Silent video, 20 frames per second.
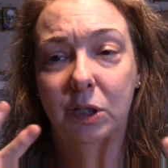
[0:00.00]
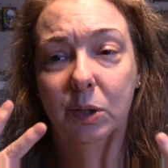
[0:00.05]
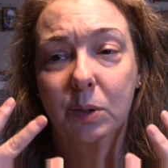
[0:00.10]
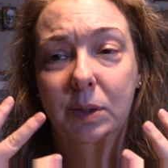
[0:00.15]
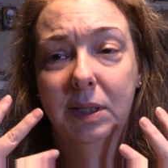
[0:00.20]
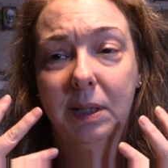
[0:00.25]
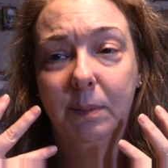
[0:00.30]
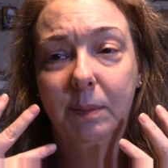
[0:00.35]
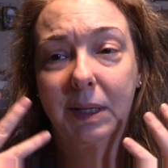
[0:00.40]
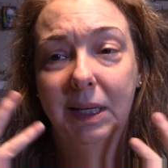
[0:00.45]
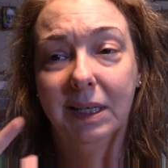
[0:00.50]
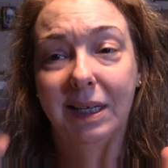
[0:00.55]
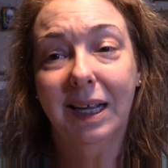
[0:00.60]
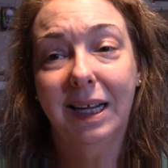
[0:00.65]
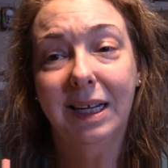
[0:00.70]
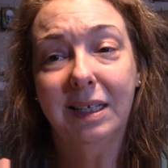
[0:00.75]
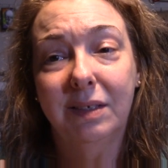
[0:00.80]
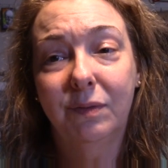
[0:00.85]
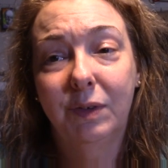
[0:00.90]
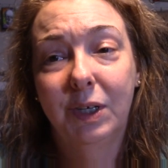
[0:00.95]
Do something
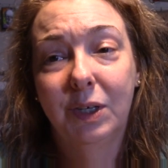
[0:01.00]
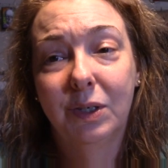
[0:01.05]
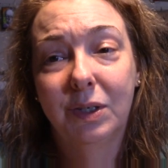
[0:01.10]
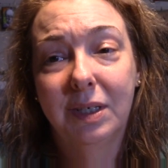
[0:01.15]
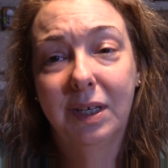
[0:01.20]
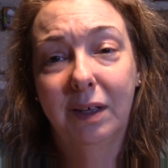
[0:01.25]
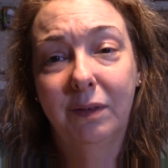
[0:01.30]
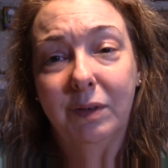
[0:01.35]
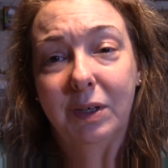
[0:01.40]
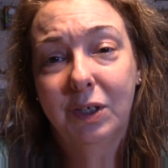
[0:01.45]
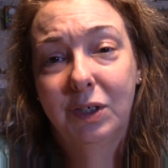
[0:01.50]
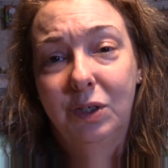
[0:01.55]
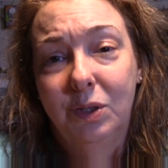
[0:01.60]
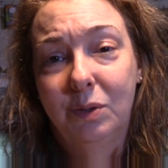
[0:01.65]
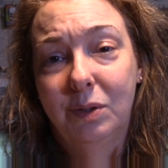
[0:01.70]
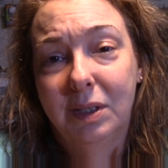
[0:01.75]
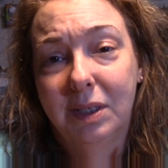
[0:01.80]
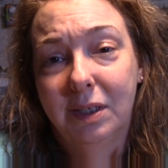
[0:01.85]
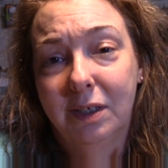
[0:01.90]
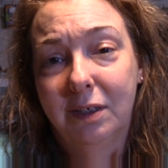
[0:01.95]
nice for yourself because you
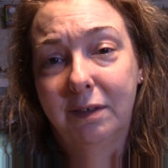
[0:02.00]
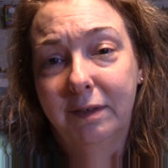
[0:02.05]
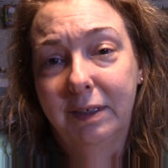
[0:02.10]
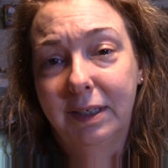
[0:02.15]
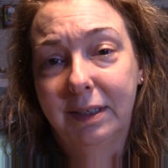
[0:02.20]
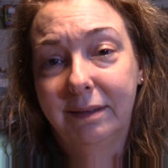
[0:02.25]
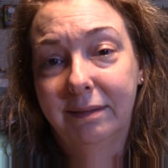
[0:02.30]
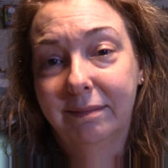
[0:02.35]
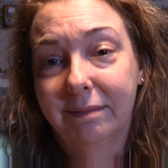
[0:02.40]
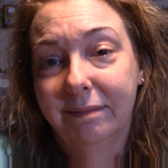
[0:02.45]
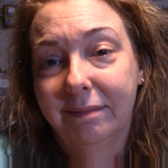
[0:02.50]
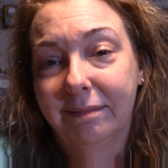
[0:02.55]
deserve it.